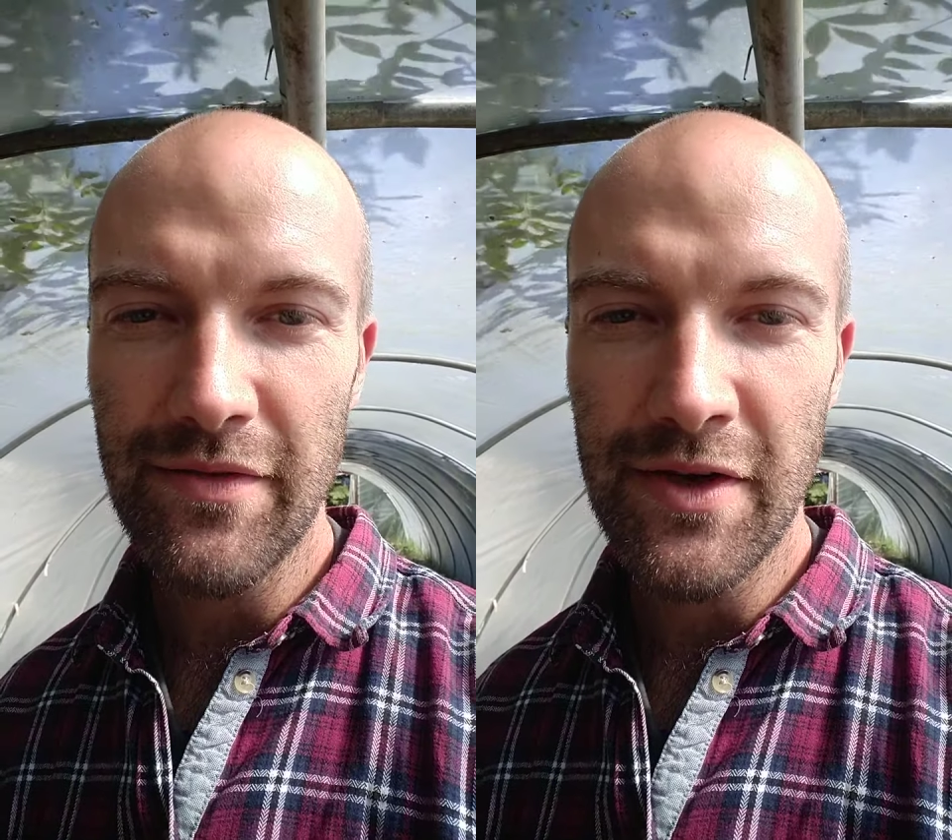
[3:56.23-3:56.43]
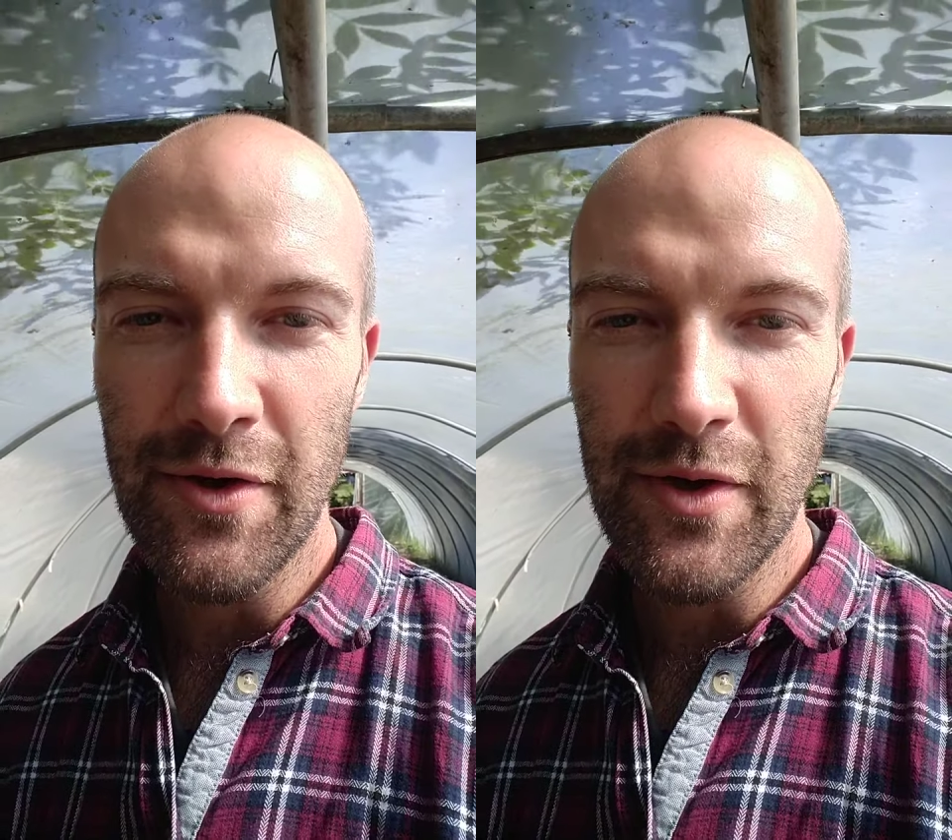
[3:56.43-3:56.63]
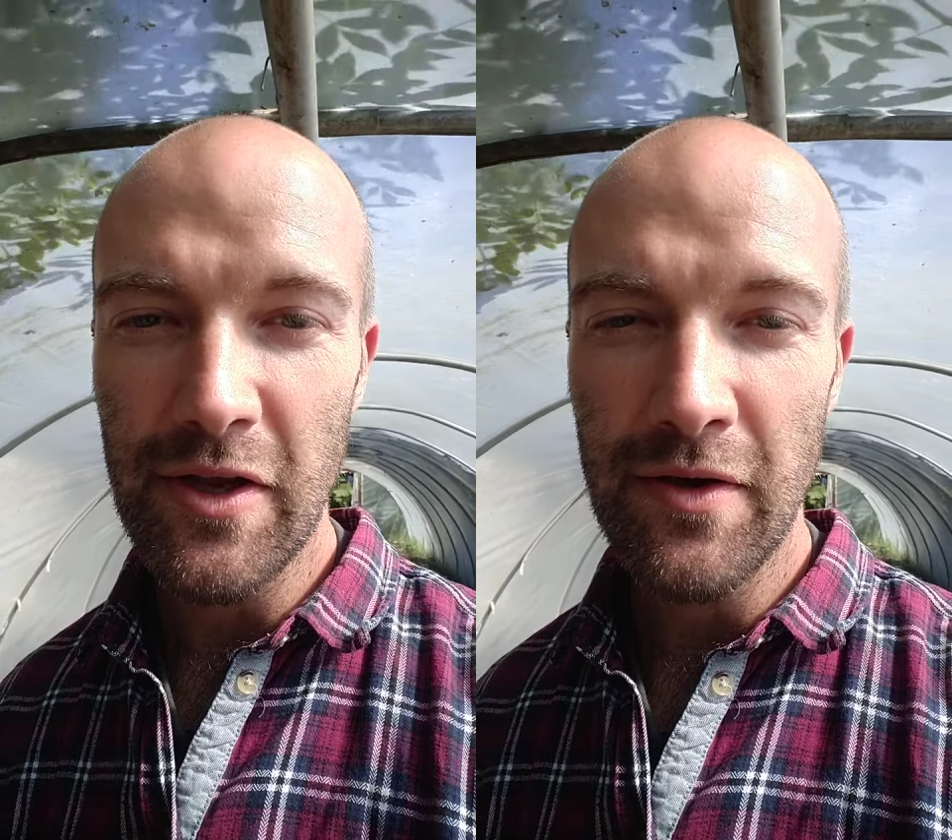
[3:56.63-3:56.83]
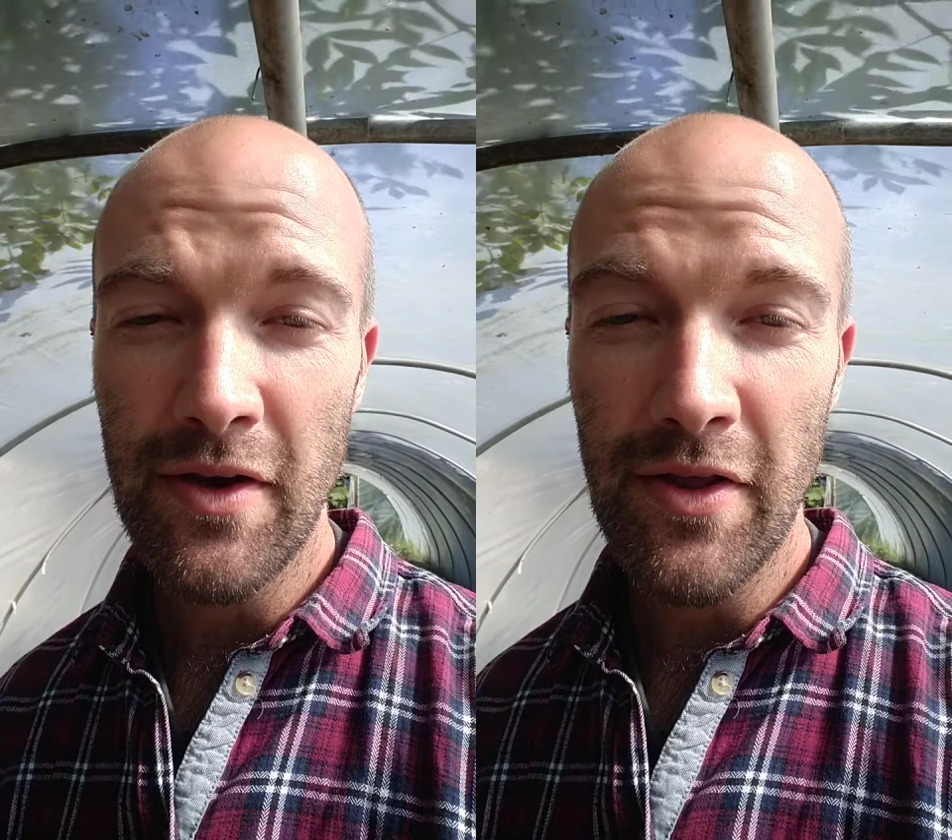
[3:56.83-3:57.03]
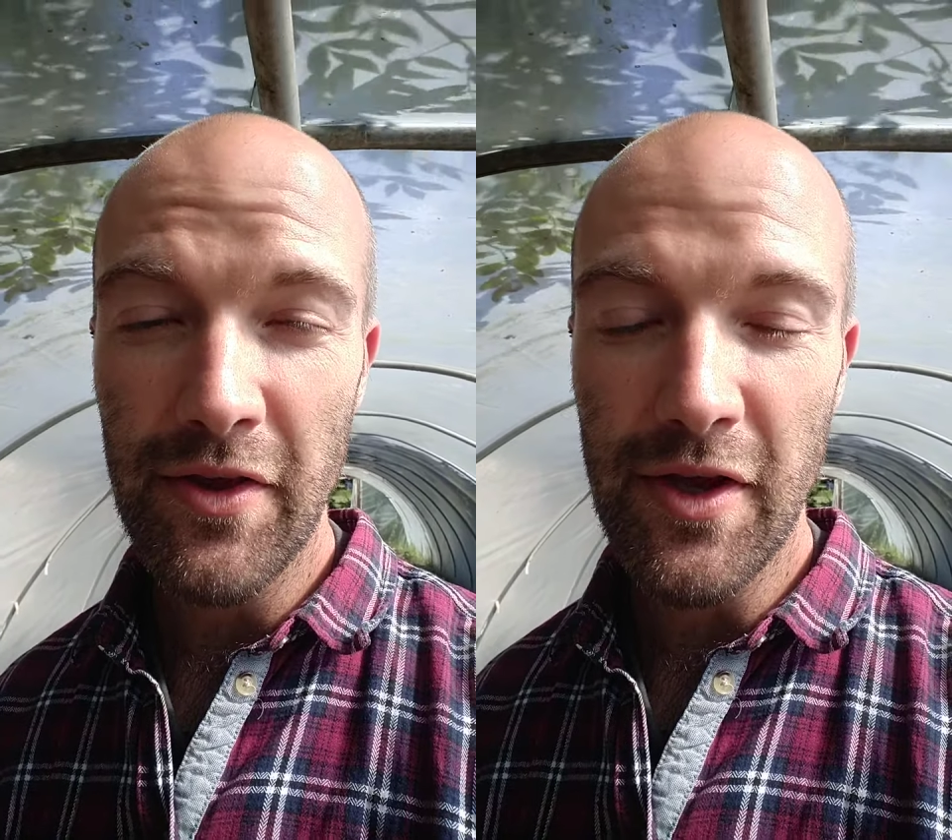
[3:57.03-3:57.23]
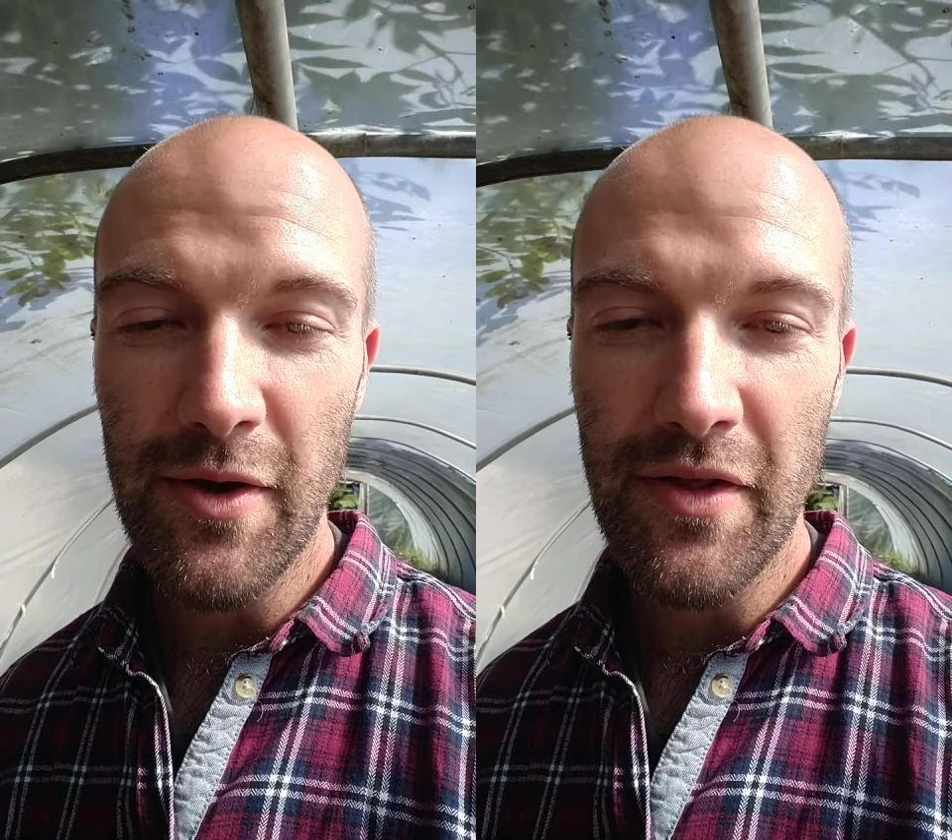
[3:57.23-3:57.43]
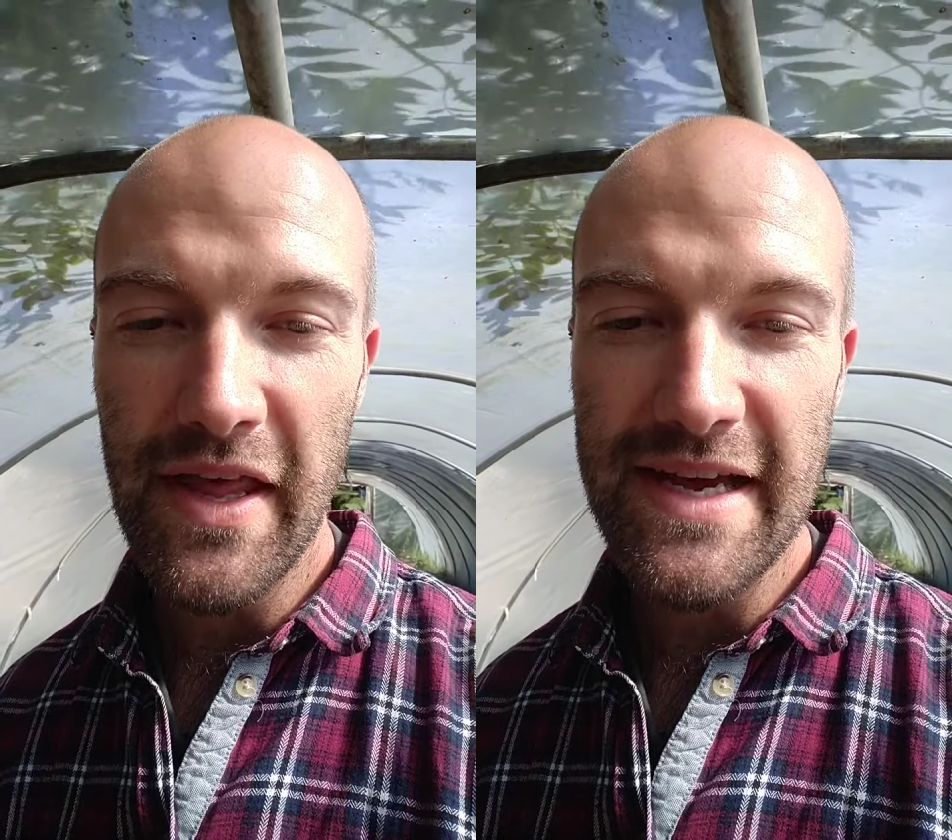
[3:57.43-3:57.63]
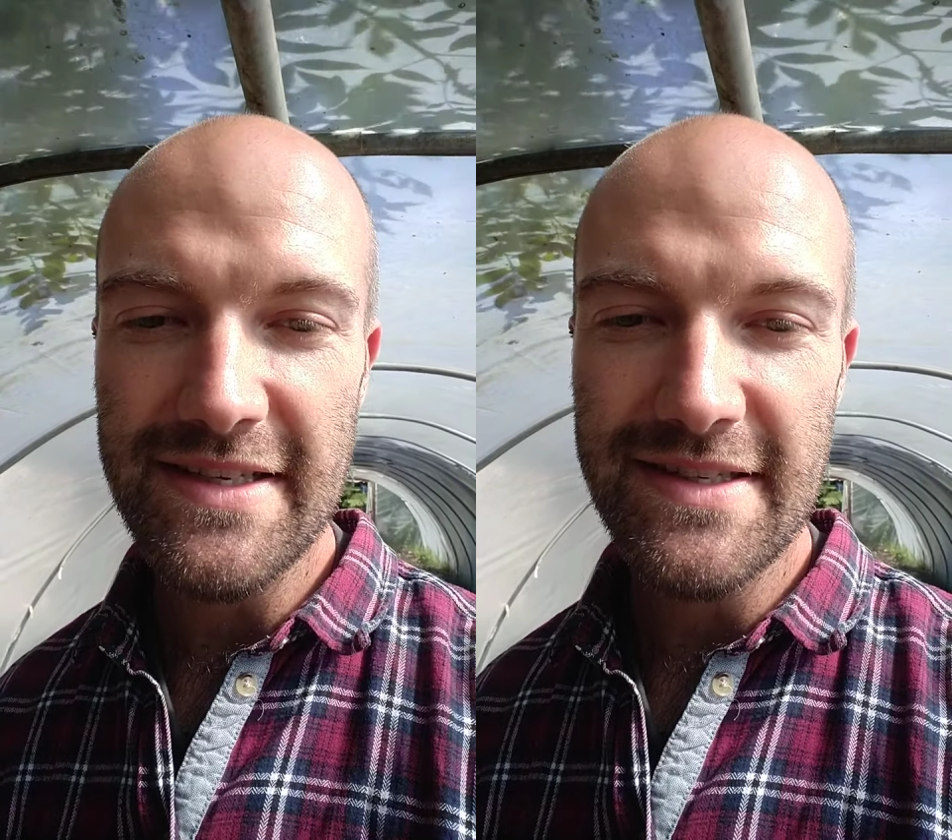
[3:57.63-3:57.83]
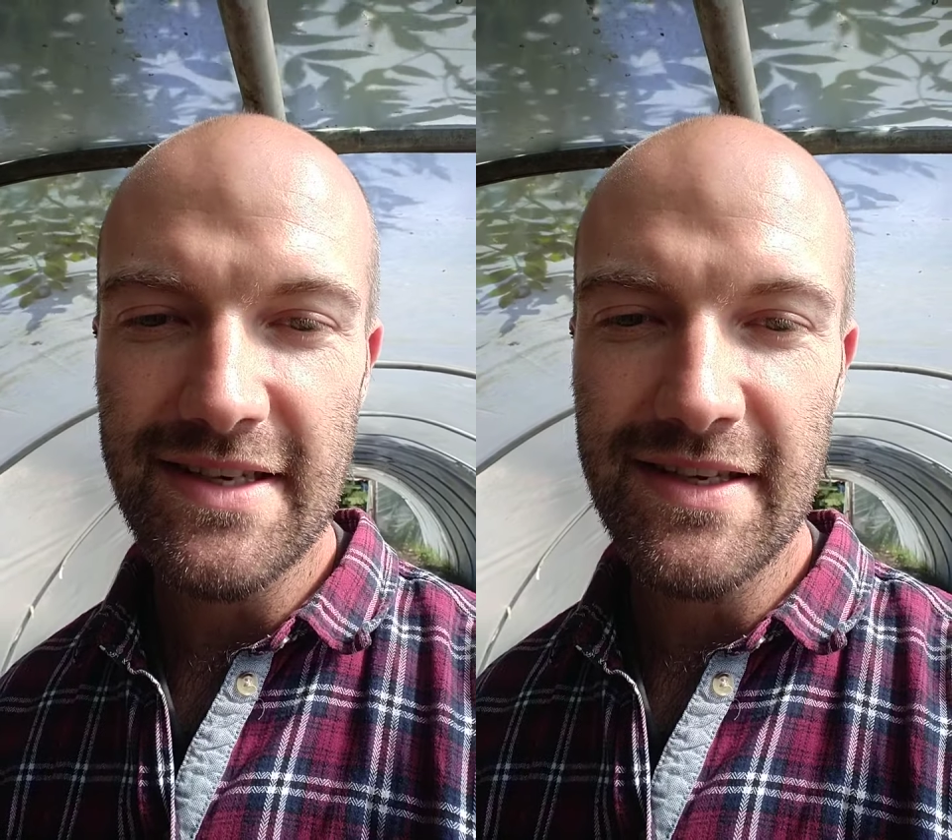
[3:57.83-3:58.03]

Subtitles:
another go at that